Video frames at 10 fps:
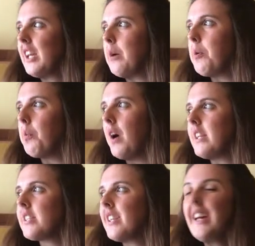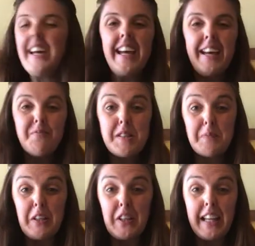Gilbert White must
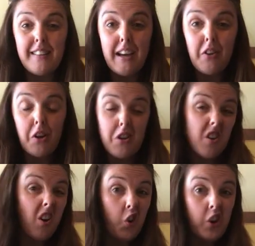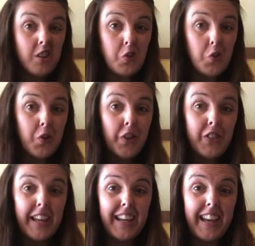be looking down on us all
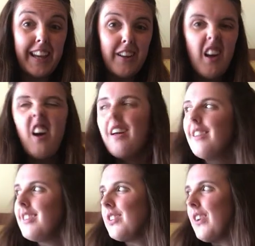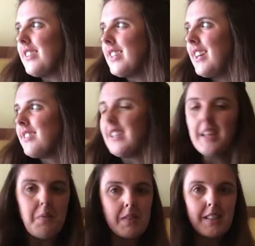thinking, this is fantastic,
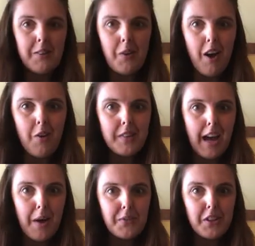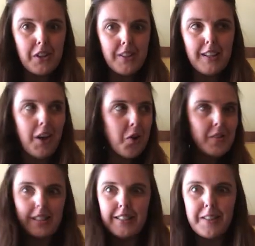they must think that I was absolutely
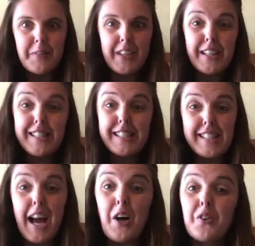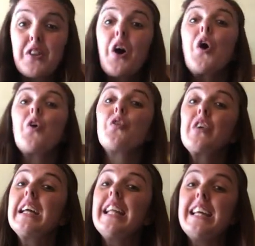loaded, because this house
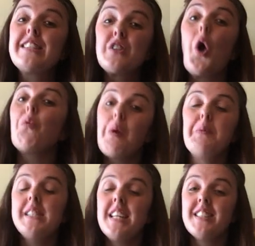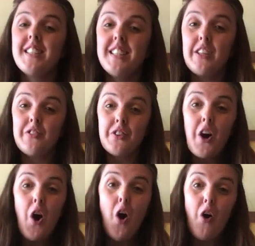really is not representative
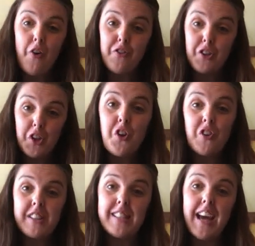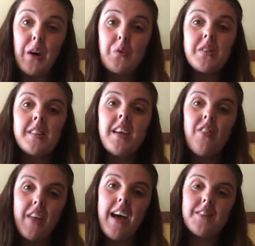of the curate's house
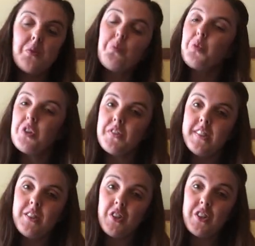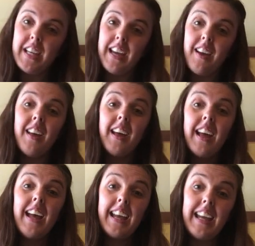that would have stood here
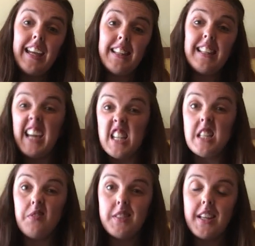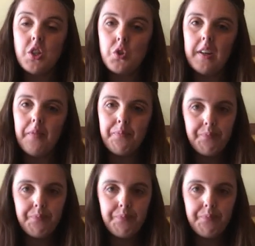in the 18th century.